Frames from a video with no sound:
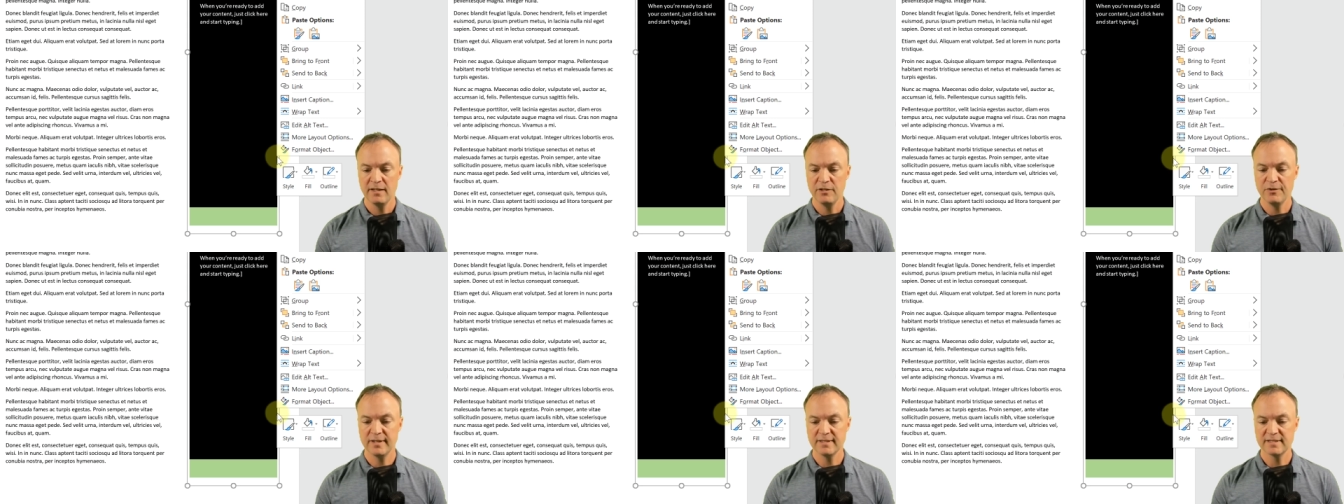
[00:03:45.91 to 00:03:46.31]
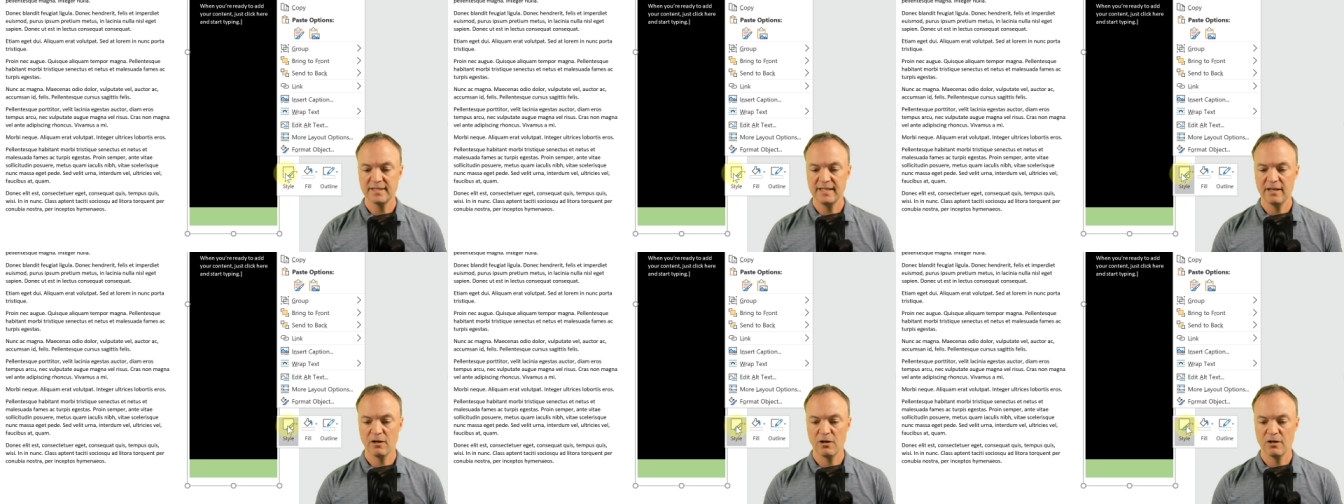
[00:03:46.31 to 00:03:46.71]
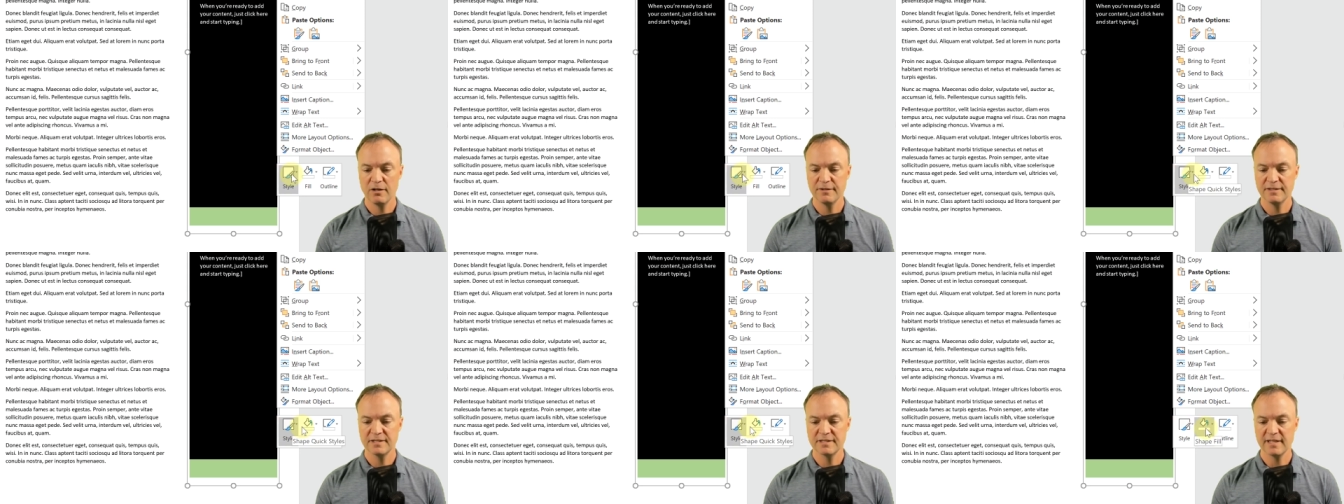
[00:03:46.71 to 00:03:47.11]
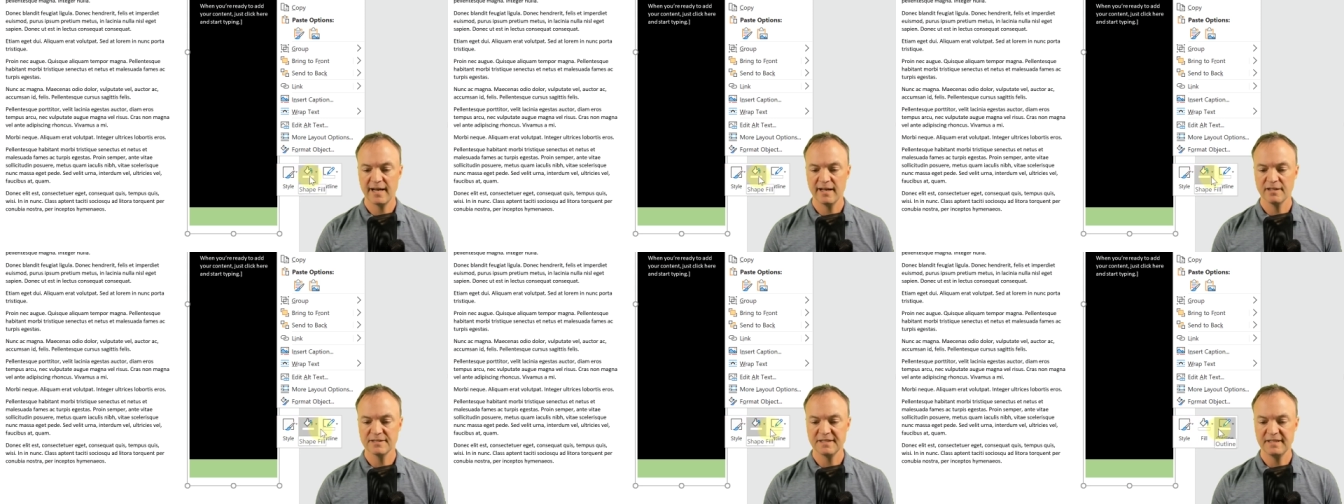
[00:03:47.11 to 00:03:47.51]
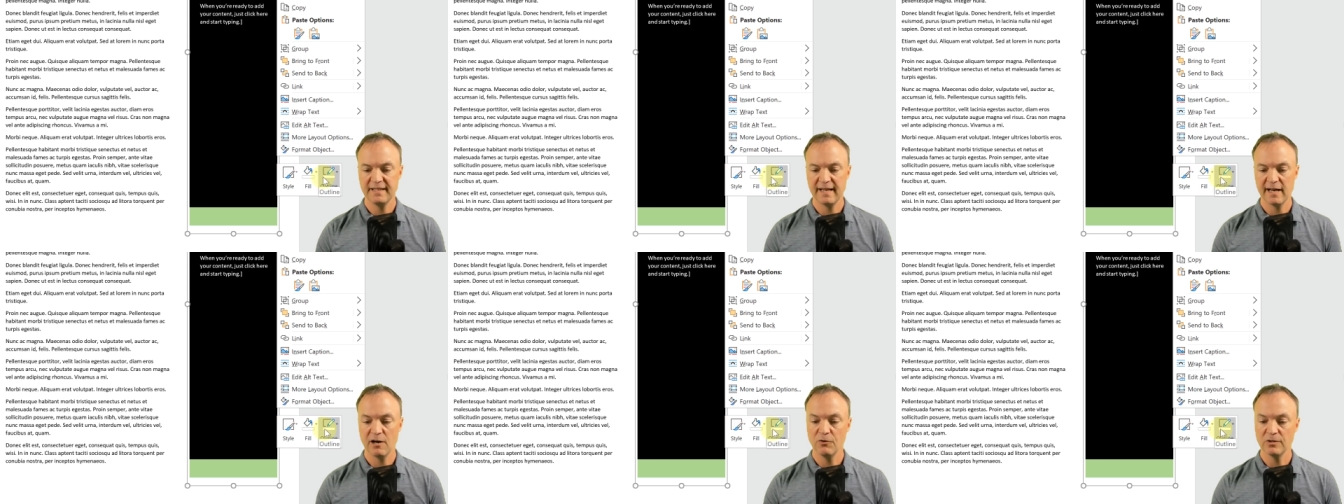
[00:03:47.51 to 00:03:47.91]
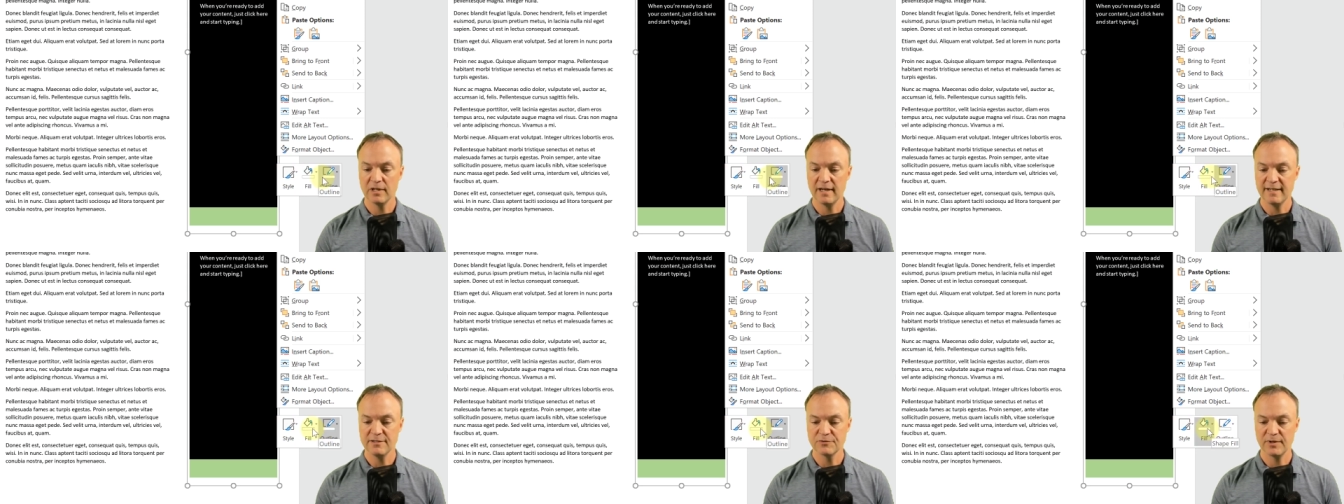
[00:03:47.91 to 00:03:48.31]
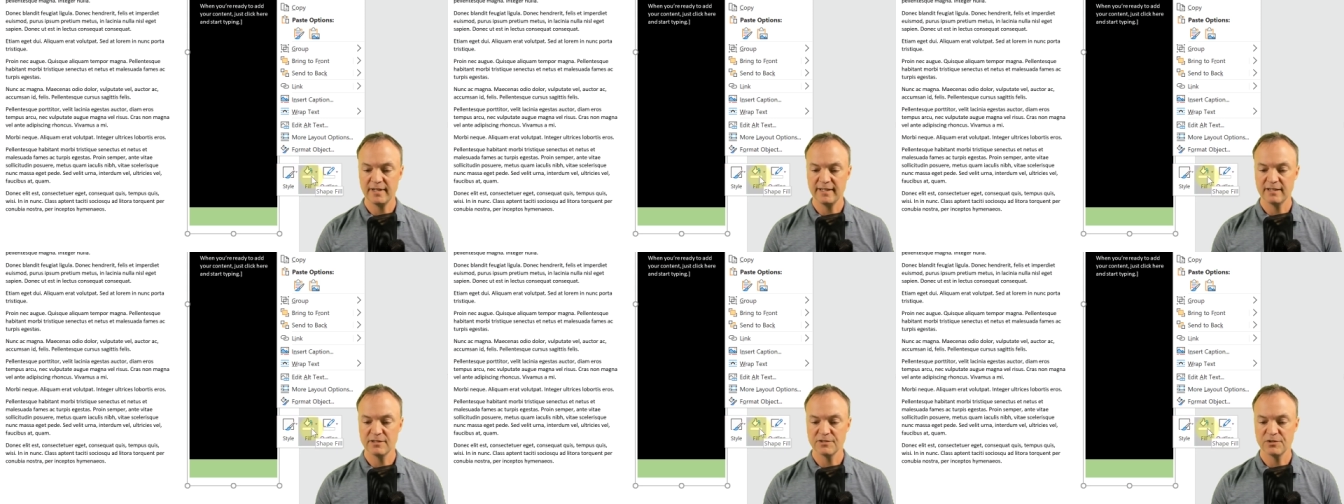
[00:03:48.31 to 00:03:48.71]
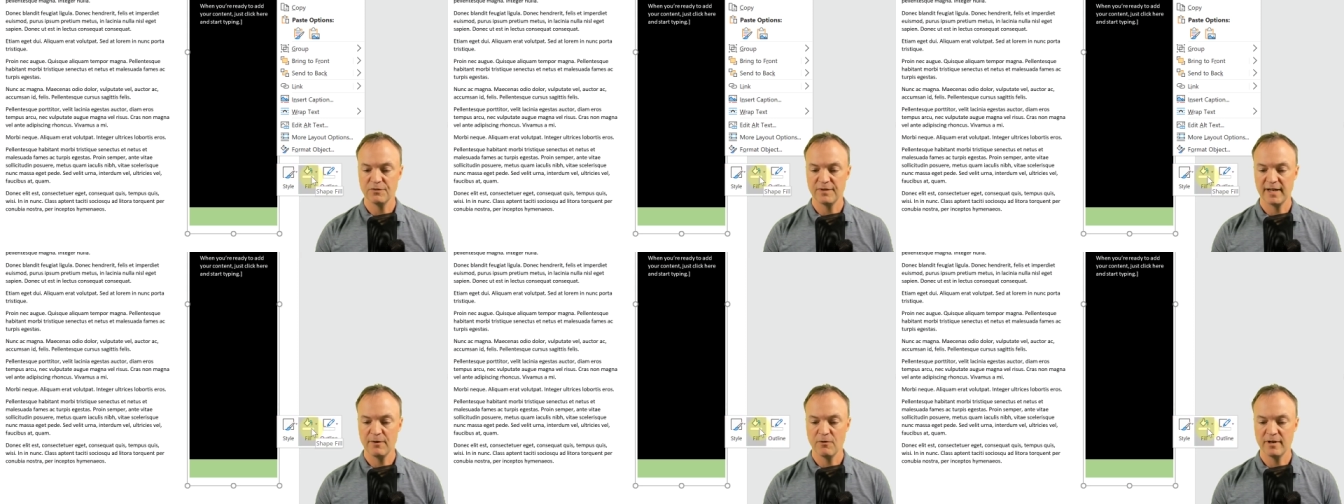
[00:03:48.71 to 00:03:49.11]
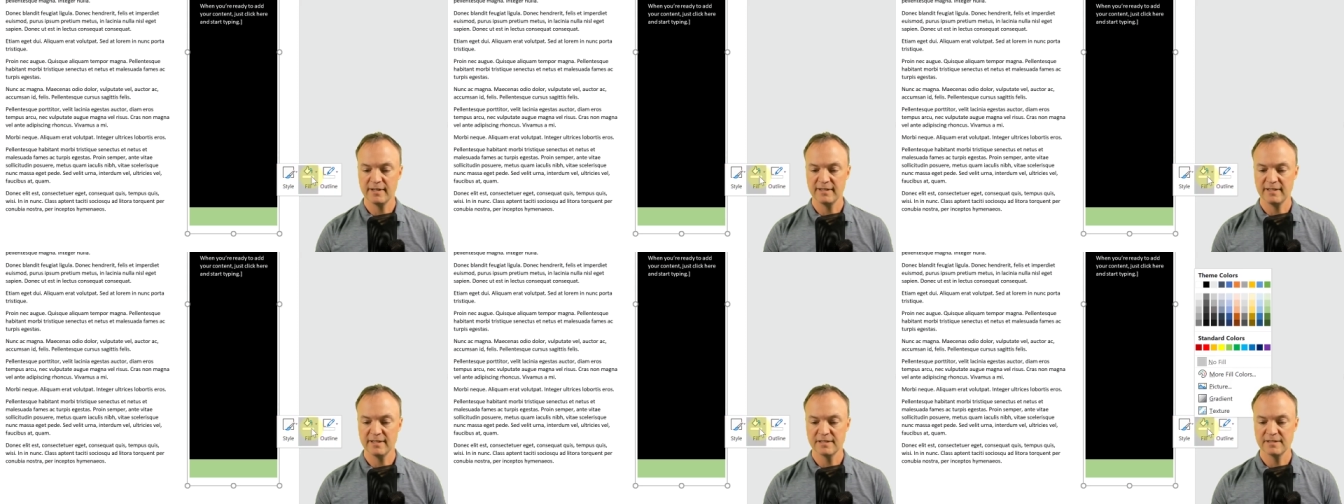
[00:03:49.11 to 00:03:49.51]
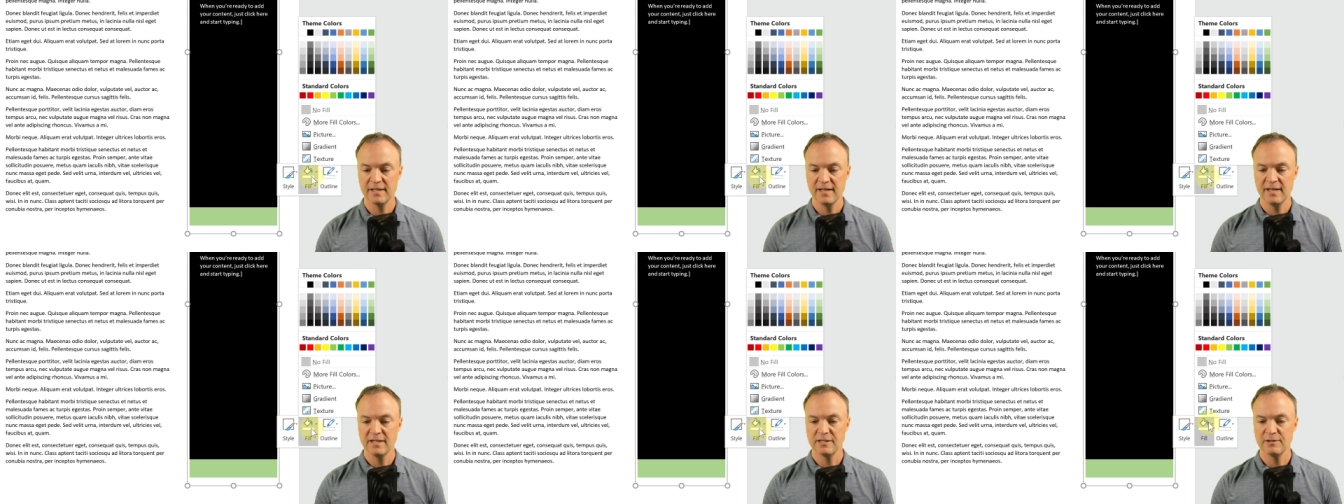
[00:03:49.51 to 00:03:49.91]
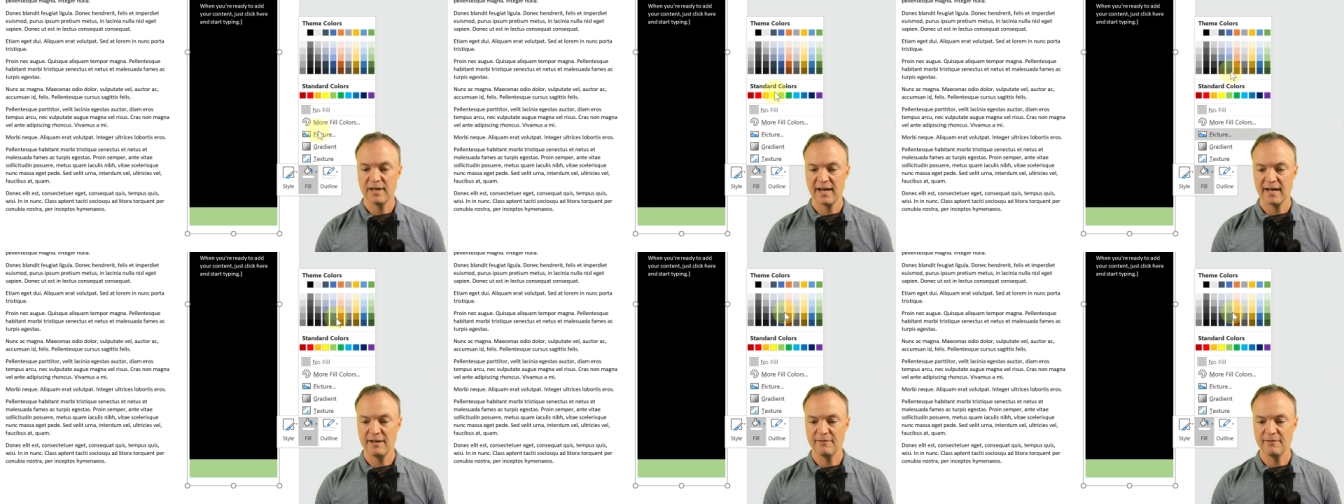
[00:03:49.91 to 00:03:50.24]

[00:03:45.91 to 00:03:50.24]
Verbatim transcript: You can see all the styles and the outlines right here. So if I wanted this to